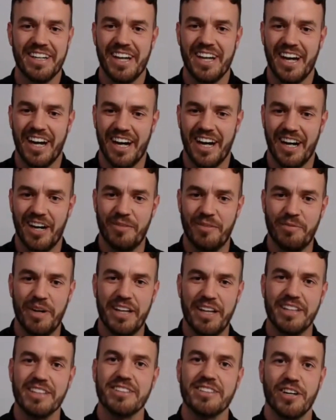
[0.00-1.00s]

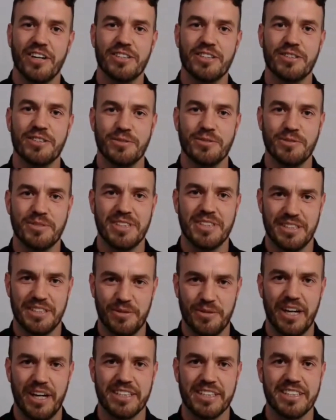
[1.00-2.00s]
and the social
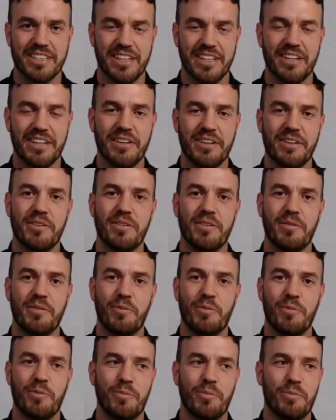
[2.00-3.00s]
situation that
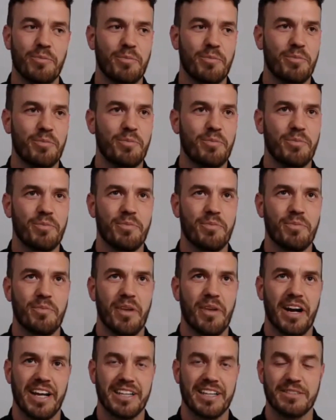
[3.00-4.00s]

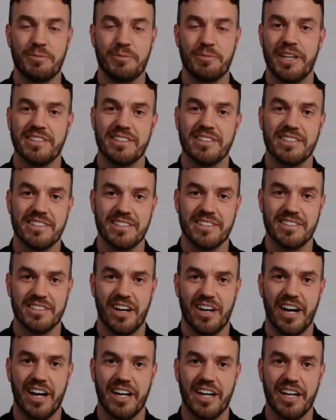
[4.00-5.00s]
I guess we as a
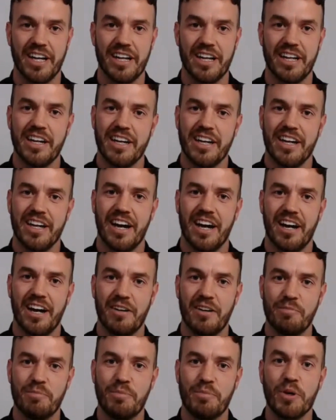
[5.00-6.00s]
society
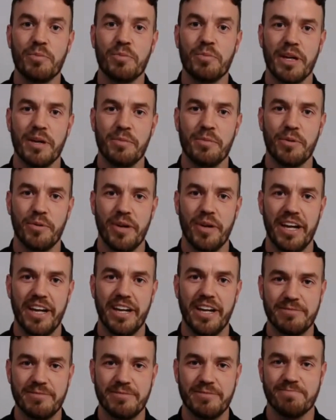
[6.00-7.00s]
put people
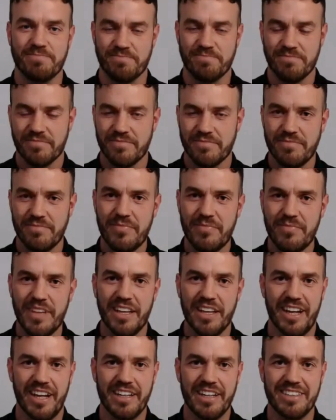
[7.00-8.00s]
in
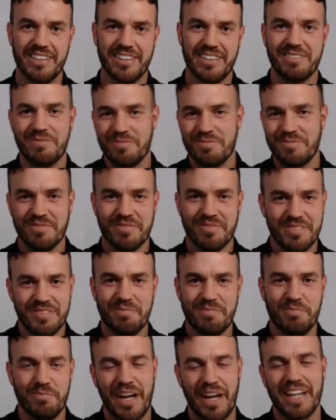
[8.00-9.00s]
that
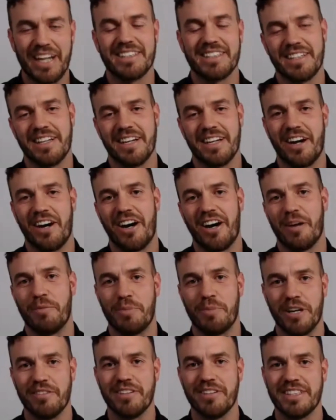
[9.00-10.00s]
makes it higher
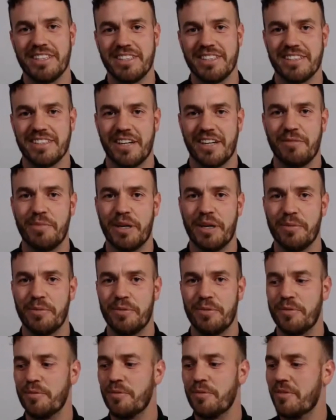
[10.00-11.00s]
prevalence in some
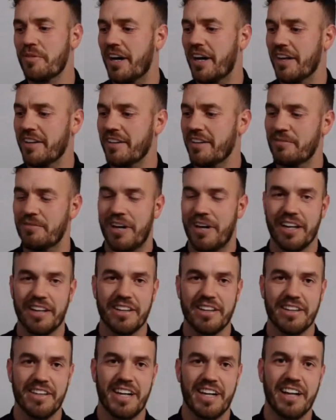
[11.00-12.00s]
people rather
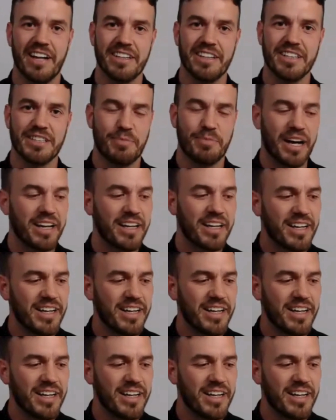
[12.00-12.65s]
than others. But